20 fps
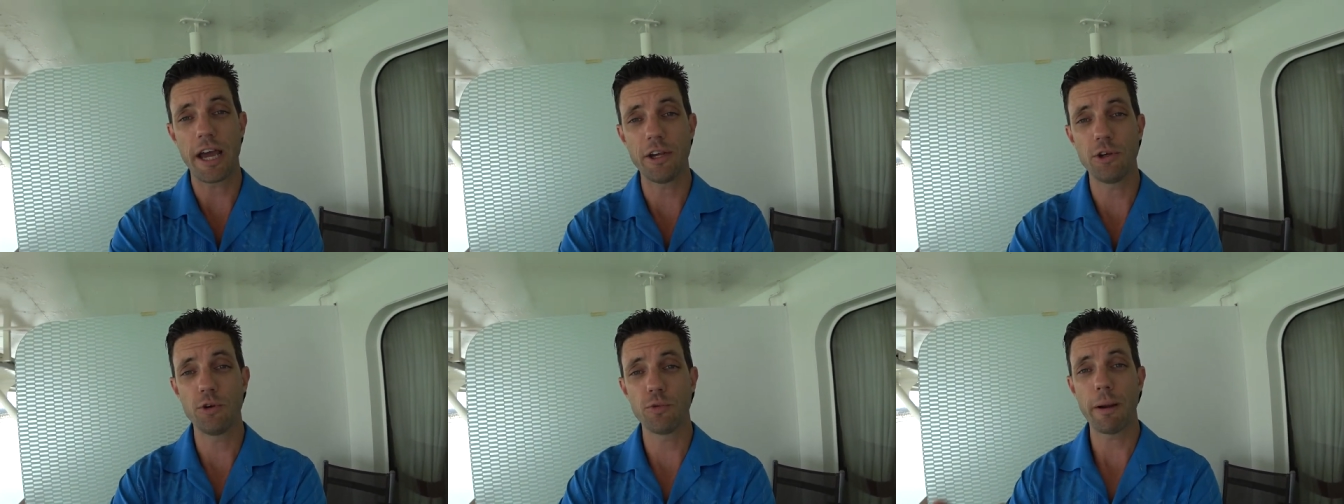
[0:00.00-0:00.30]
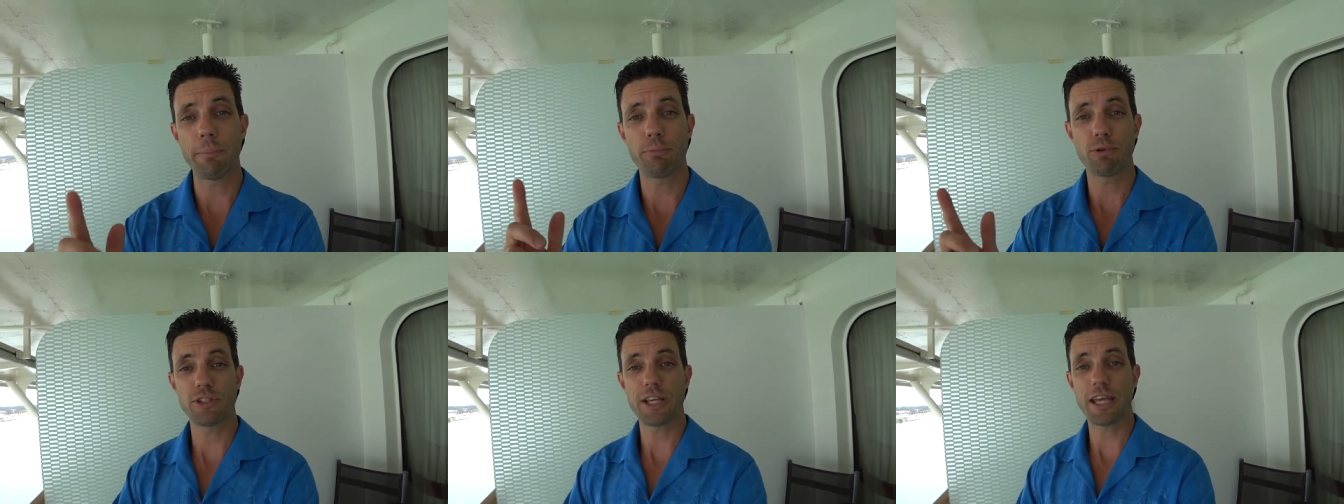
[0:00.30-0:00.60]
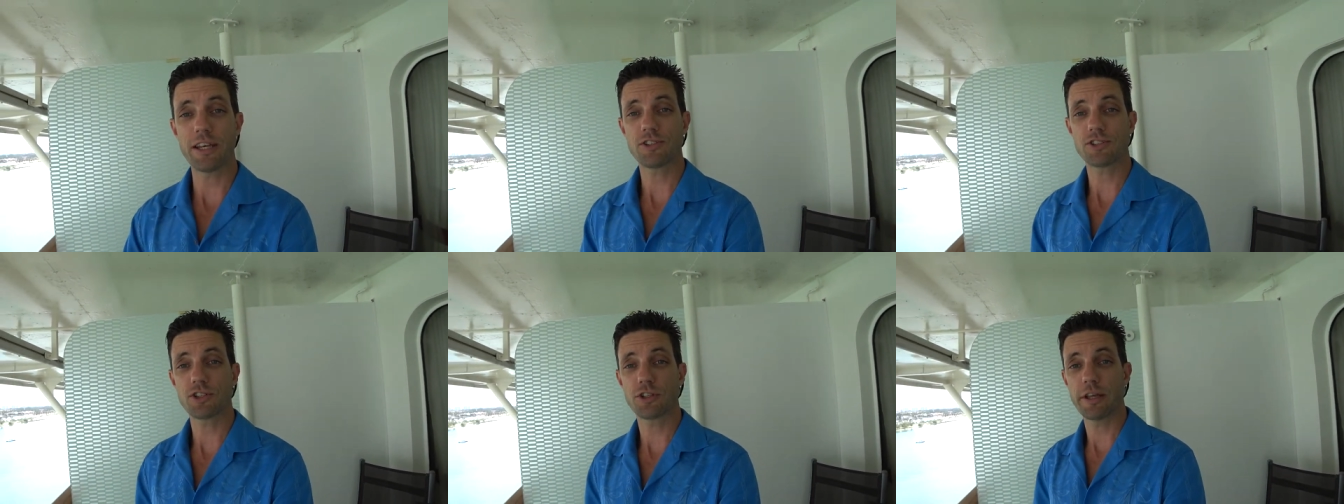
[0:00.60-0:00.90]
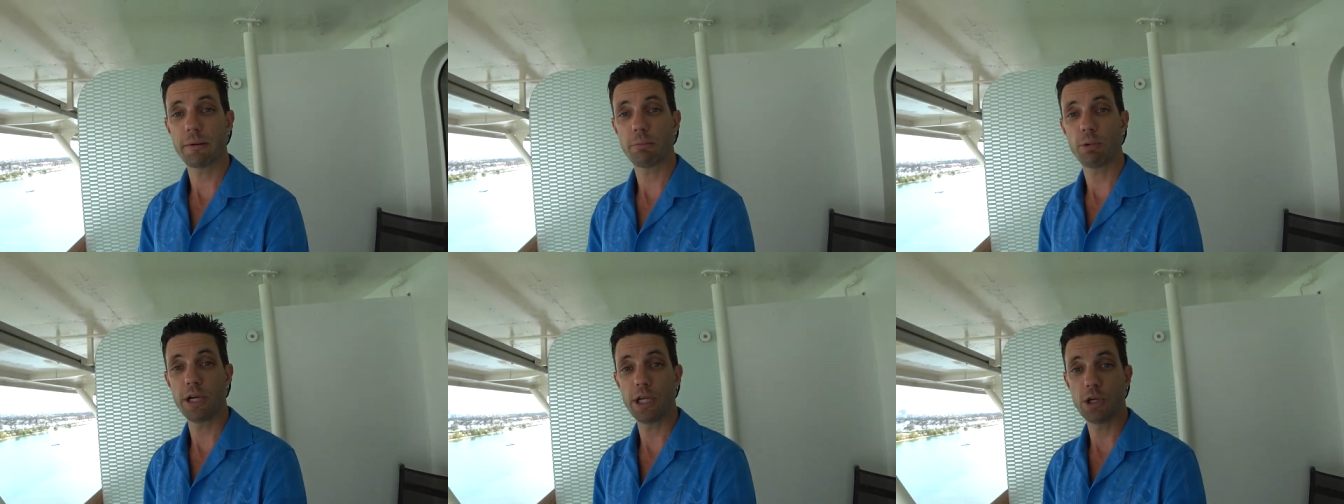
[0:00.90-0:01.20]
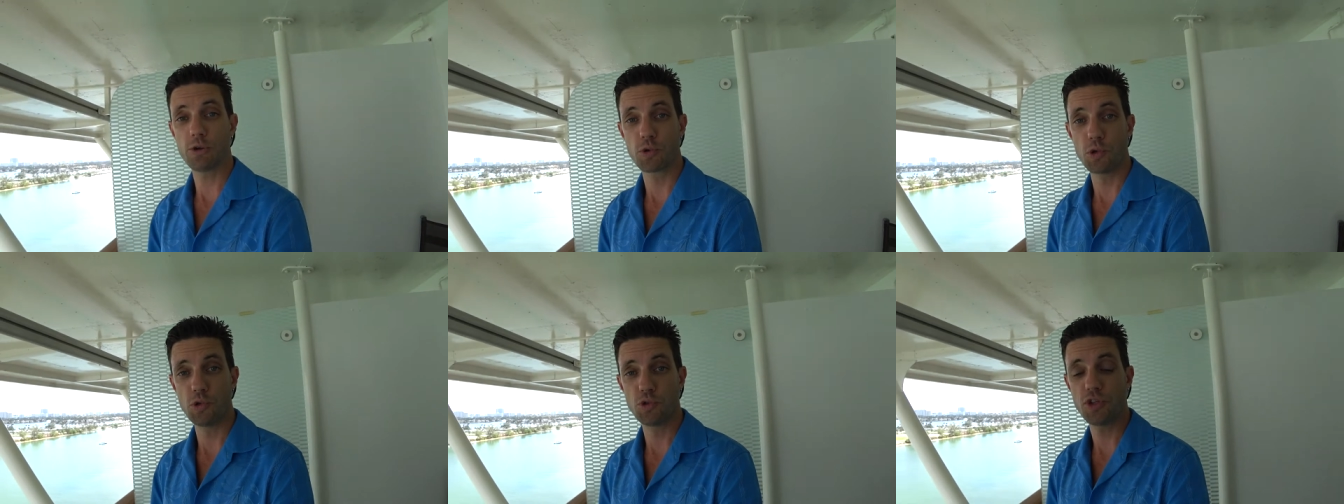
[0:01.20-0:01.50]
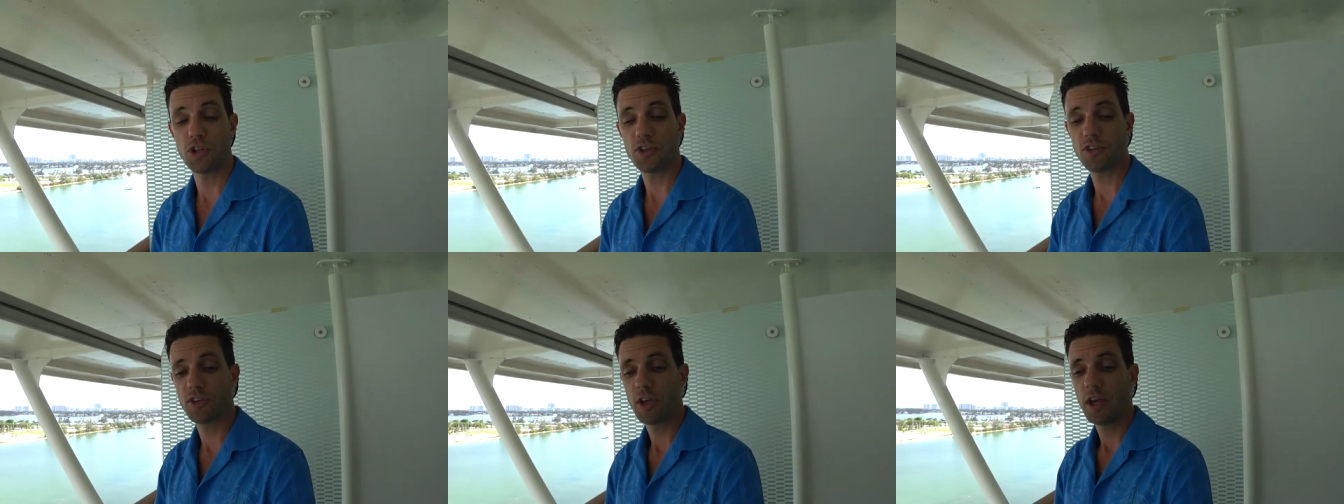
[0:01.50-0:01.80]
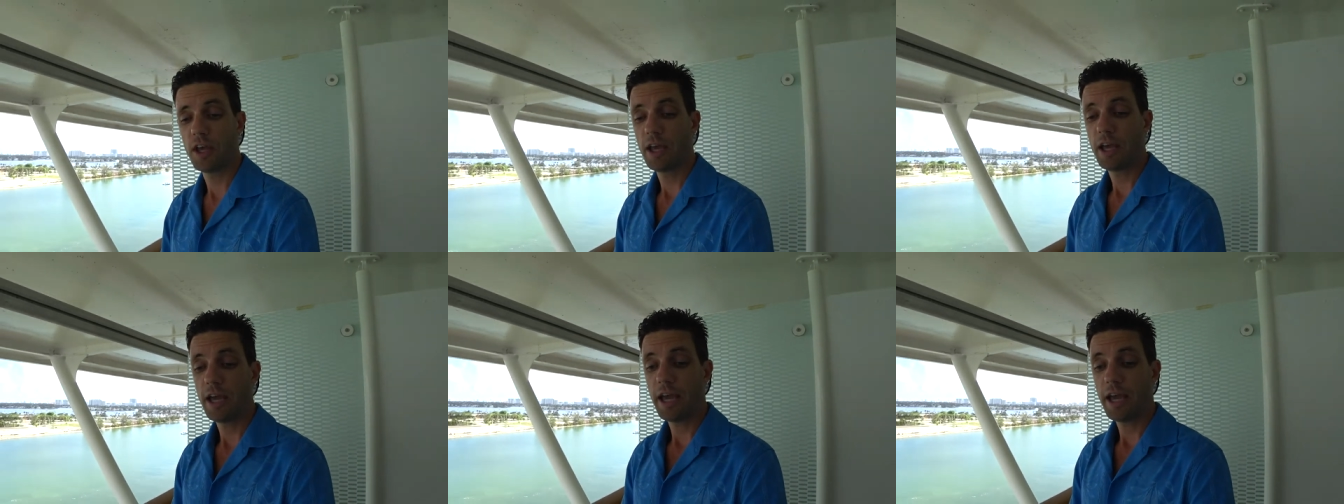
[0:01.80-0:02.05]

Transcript: I do represent Celebrity Cruises.